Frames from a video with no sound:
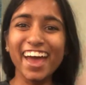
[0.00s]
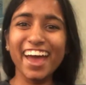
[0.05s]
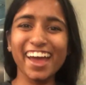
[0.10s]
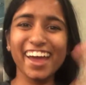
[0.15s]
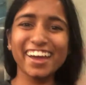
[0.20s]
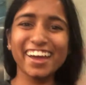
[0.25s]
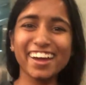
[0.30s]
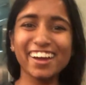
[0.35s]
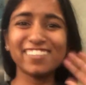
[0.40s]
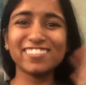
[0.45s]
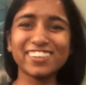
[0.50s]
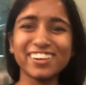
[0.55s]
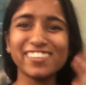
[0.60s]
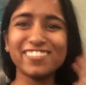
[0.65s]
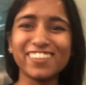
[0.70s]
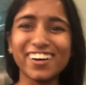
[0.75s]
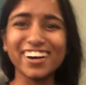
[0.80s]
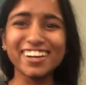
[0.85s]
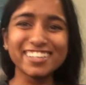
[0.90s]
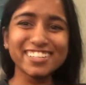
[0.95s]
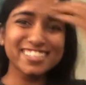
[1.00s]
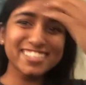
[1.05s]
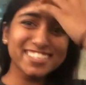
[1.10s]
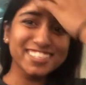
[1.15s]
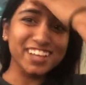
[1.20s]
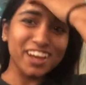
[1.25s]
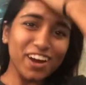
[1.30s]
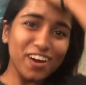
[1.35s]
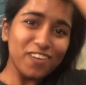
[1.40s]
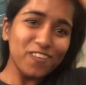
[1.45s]
Hey everyone,
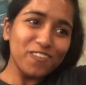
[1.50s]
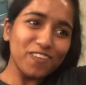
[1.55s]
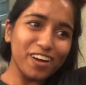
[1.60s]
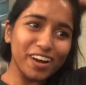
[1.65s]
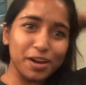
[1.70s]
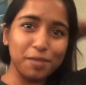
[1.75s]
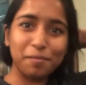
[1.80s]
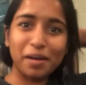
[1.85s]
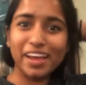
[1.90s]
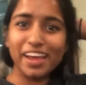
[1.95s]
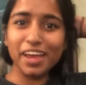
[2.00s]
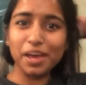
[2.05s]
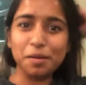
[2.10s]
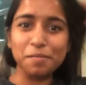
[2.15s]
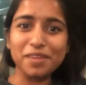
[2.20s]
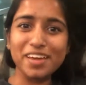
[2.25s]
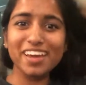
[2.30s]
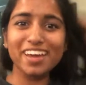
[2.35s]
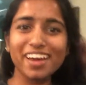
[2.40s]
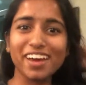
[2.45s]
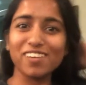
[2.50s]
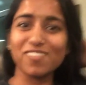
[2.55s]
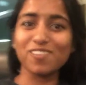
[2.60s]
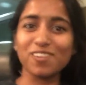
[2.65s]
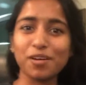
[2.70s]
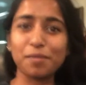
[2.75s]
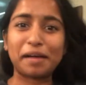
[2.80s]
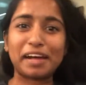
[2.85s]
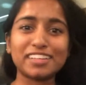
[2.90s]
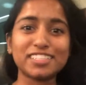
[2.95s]
so we're in Miami and
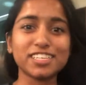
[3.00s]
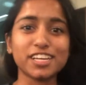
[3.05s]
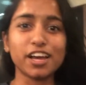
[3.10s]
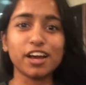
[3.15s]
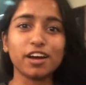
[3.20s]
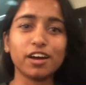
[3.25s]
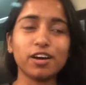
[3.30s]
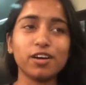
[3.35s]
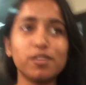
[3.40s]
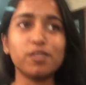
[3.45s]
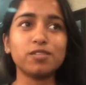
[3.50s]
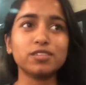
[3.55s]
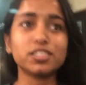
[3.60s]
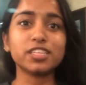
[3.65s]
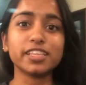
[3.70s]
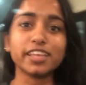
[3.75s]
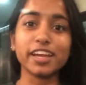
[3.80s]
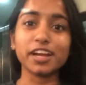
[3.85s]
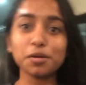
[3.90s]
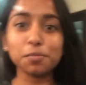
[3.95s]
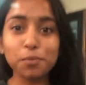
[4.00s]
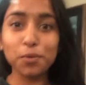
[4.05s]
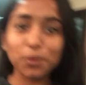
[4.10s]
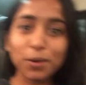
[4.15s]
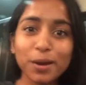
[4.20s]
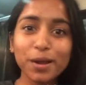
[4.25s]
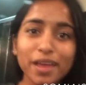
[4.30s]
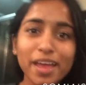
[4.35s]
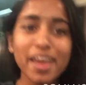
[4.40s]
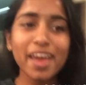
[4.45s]
we're about to go to the
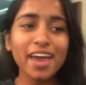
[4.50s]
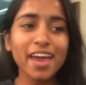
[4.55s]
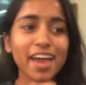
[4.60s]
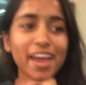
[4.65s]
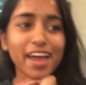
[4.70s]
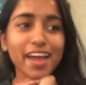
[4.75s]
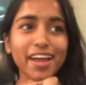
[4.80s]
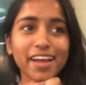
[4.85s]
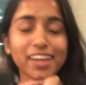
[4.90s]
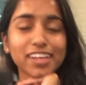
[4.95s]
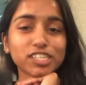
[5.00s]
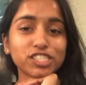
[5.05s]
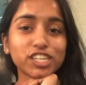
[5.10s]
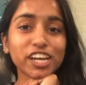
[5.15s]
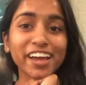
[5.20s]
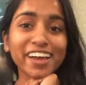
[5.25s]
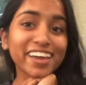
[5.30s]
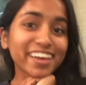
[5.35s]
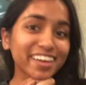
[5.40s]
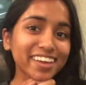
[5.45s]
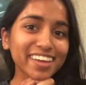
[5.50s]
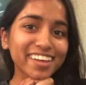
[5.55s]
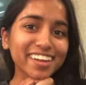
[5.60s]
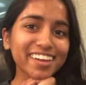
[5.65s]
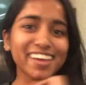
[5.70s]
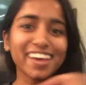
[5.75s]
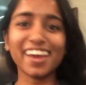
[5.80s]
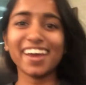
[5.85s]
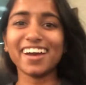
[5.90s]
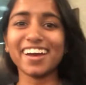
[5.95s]
airport and check
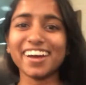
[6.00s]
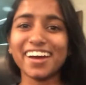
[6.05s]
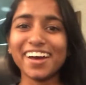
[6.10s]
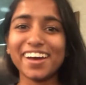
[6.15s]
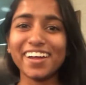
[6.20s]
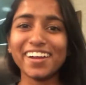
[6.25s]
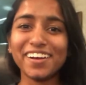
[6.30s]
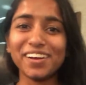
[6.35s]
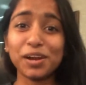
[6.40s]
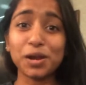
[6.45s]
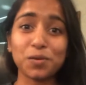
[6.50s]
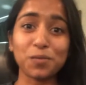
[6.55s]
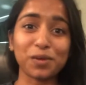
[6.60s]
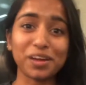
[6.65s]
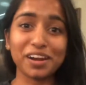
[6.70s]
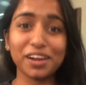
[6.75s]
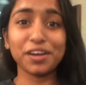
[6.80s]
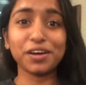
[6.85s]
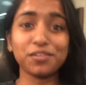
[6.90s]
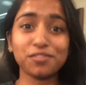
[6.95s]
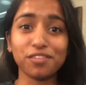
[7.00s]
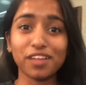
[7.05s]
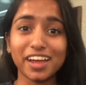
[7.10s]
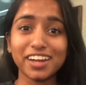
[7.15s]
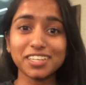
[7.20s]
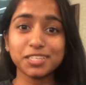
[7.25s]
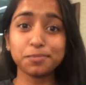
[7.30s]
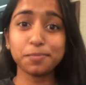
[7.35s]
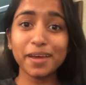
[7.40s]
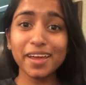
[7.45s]
in, and we're gonna fly
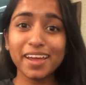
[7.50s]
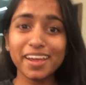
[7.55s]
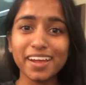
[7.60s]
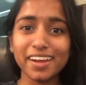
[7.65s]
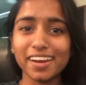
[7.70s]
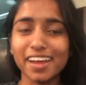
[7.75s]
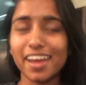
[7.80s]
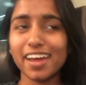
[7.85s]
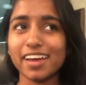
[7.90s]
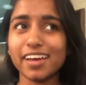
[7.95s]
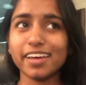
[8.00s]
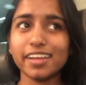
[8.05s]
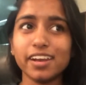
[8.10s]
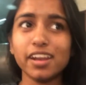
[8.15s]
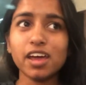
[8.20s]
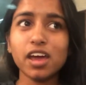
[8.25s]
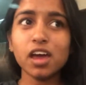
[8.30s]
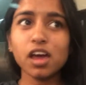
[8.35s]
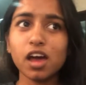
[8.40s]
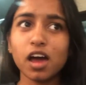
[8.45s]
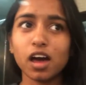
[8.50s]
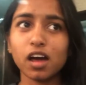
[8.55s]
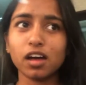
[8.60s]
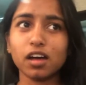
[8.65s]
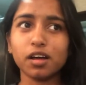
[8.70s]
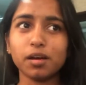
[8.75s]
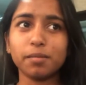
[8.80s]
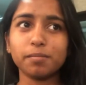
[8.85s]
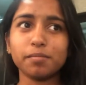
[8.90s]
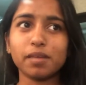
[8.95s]
to Spain. And
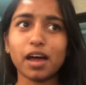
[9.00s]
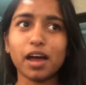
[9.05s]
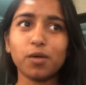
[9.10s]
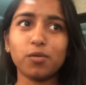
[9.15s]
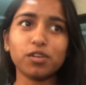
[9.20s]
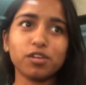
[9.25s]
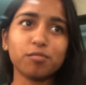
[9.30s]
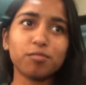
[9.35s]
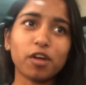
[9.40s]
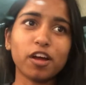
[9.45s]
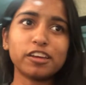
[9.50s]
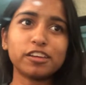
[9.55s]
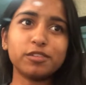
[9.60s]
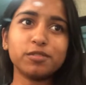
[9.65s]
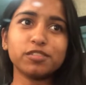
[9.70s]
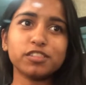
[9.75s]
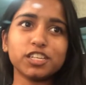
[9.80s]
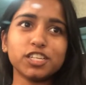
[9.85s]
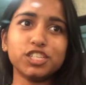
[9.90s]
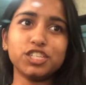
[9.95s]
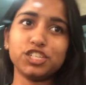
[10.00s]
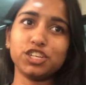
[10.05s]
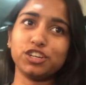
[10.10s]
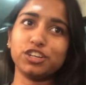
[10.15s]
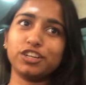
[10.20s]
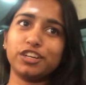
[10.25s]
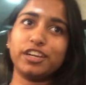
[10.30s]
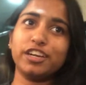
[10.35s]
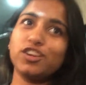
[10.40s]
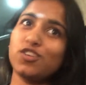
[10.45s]
um, I would have brought you on the
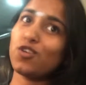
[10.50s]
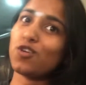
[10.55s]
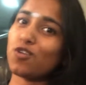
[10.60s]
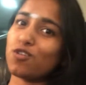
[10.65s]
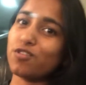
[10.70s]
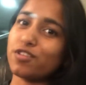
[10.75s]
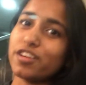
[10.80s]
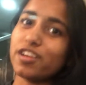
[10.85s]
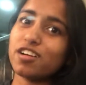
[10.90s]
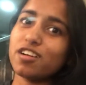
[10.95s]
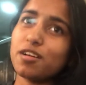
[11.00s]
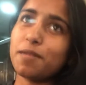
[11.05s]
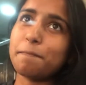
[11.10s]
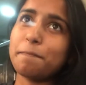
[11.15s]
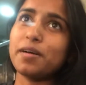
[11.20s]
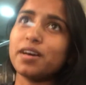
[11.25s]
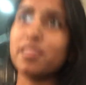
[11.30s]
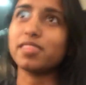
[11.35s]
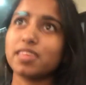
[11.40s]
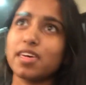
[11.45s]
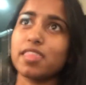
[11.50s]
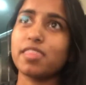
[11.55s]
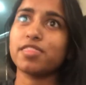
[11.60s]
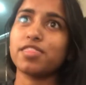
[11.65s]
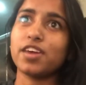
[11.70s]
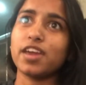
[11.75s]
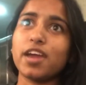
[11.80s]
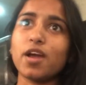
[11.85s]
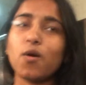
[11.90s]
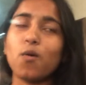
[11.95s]
journey earlier, but the
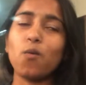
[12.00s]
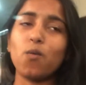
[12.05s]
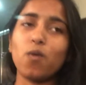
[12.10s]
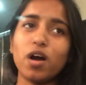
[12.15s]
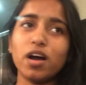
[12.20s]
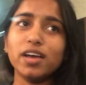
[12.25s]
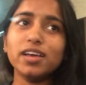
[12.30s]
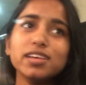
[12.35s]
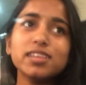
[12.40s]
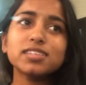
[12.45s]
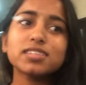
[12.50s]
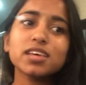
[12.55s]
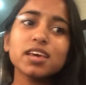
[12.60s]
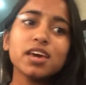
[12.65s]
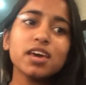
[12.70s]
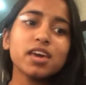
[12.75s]
thing was